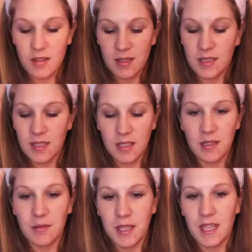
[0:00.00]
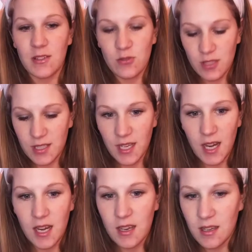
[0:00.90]
This is going to be
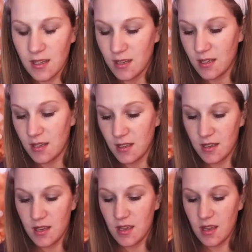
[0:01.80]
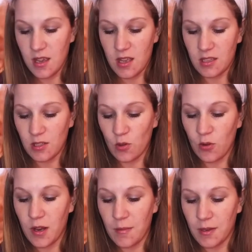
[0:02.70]
interesting. This
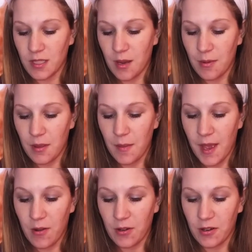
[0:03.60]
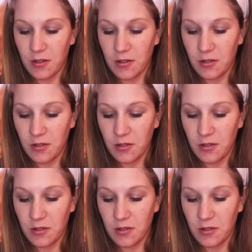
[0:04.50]
cream on top of the powder.